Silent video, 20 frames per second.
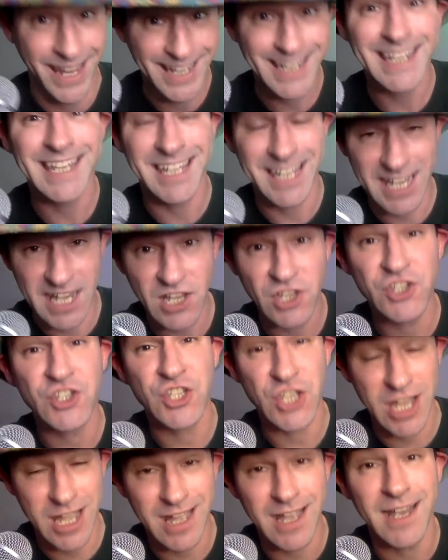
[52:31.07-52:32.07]

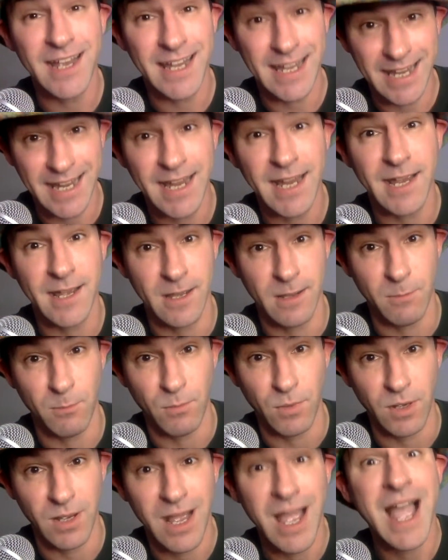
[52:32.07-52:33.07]
Yes, I
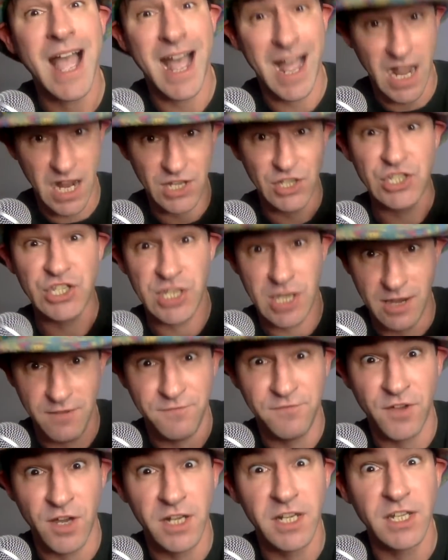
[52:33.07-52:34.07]
am. I say
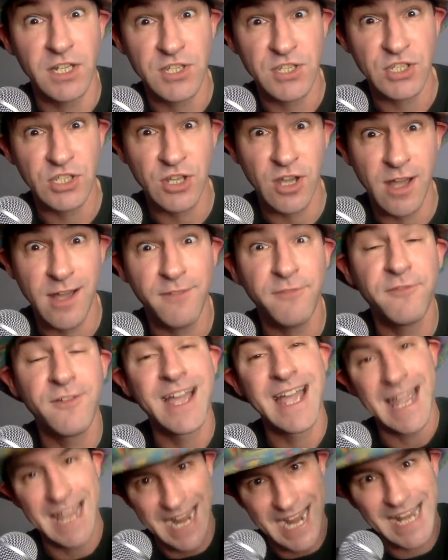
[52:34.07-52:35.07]
funny stuff
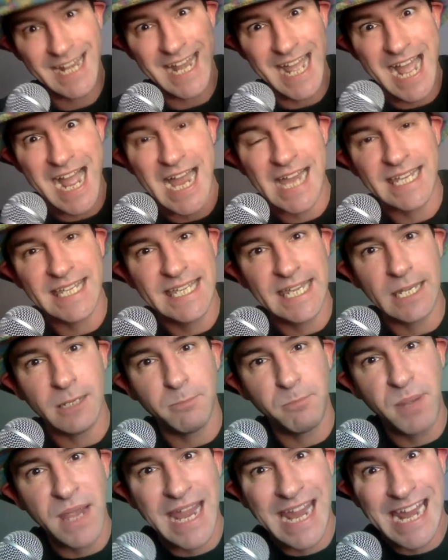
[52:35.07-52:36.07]
and I
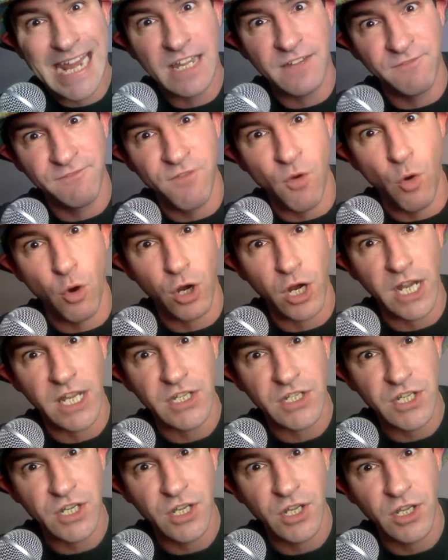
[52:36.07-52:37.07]
get paid for
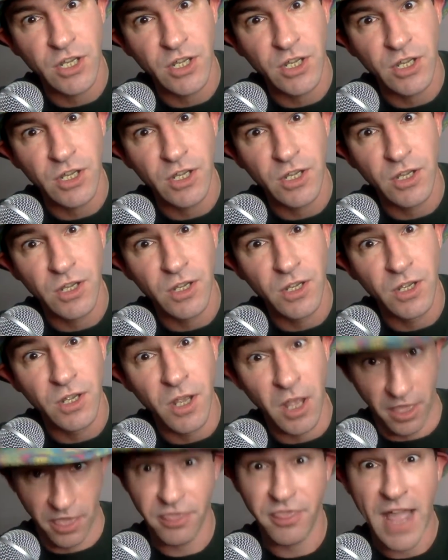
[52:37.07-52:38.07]
it.
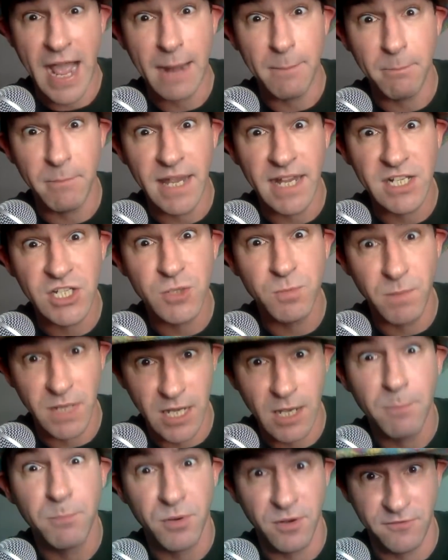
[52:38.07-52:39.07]
That makes
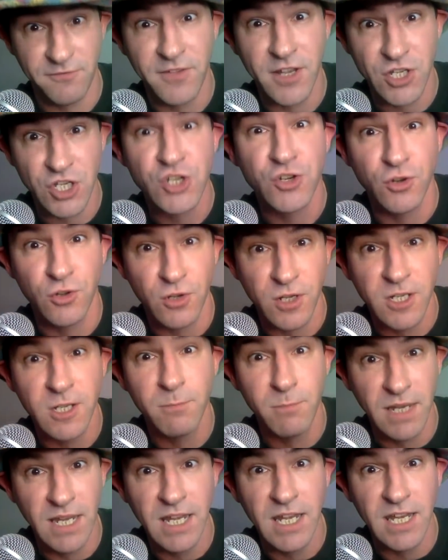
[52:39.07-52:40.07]
me a professional
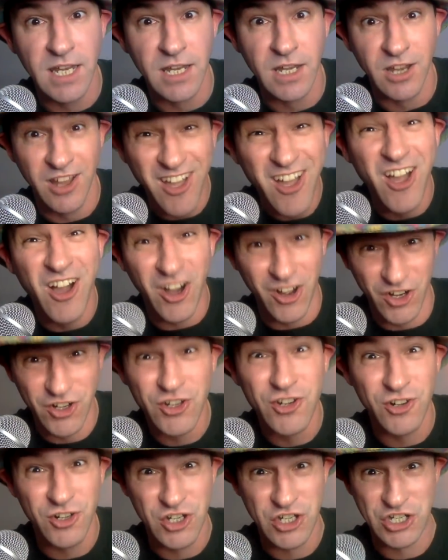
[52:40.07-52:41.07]
comedian.
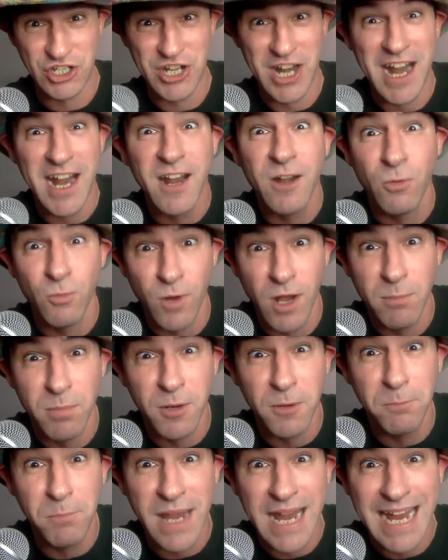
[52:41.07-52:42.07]
Understand,
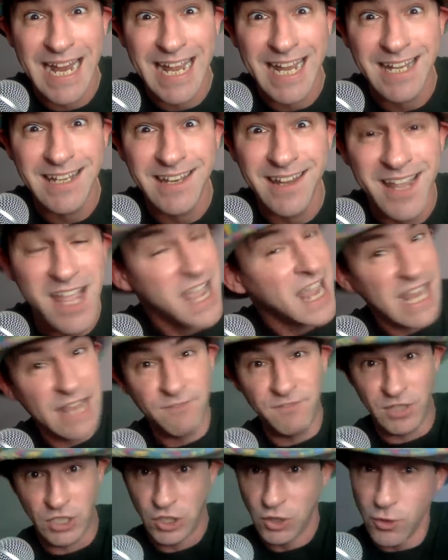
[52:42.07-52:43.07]
rubber band?
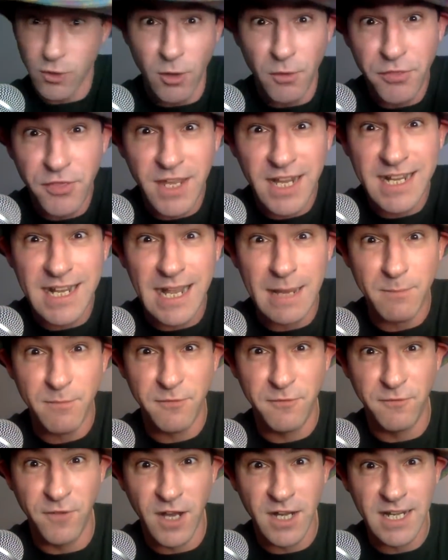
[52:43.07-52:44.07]
If you don't think I'm
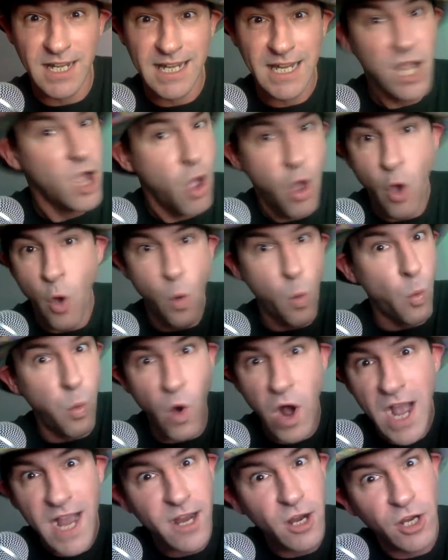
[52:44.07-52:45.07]
funny,
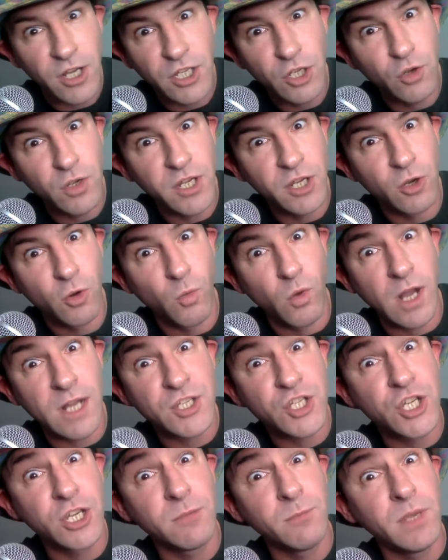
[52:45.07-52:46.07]
why are you here
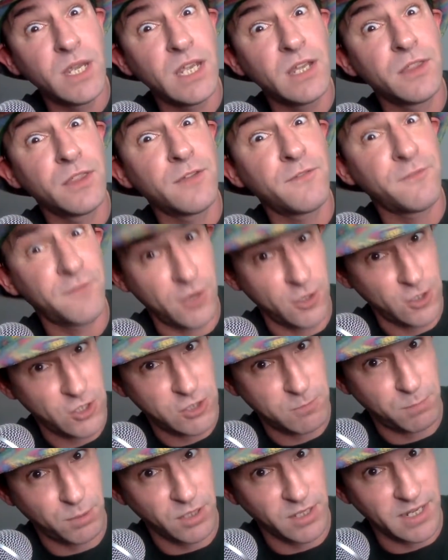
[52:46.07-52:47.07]
watching me in the
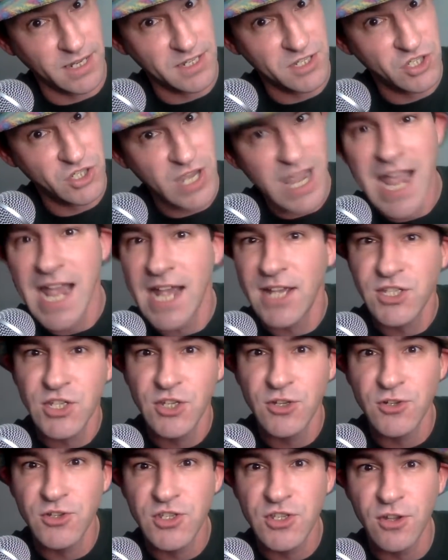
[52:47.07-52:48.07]
first place?
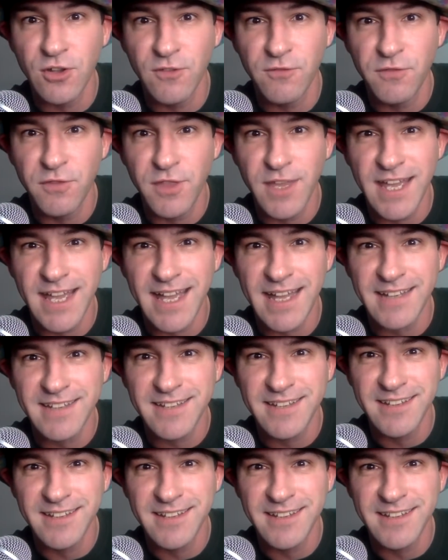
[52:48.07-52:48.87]
Ask yourself that.